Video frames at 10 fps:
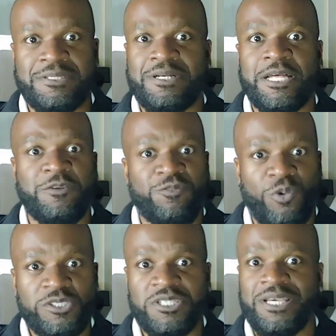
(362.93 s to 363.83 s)

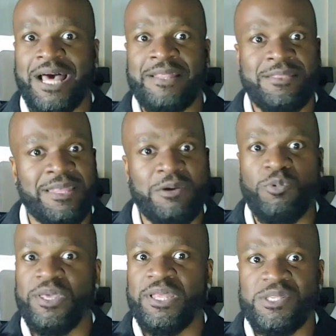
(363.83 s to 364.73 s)
unfortunately, I think
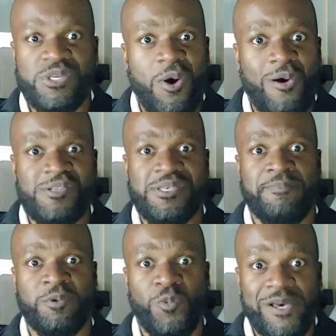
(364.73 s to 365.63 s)
we need to go our
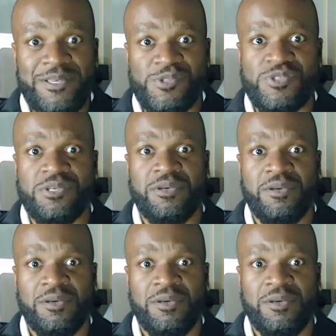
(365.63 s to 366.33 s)
separate ways.